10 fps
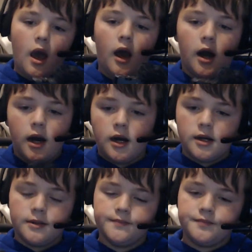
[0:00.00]

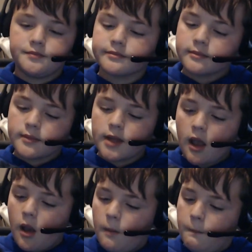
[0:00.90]

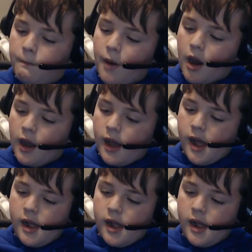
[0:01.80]
But